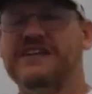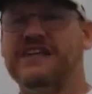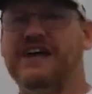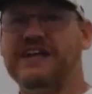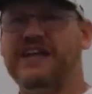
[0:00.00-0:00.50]

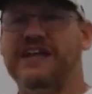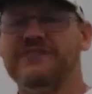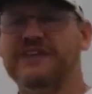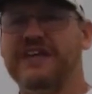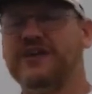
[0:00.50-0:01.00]
not
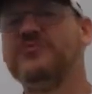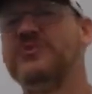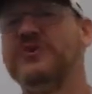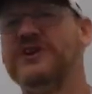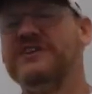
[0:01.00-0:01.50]
every
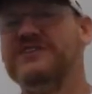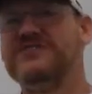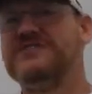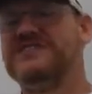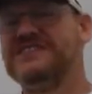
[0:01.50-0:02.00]
airport
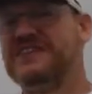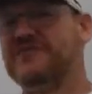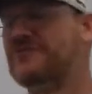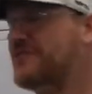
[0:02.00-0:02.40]
uses the same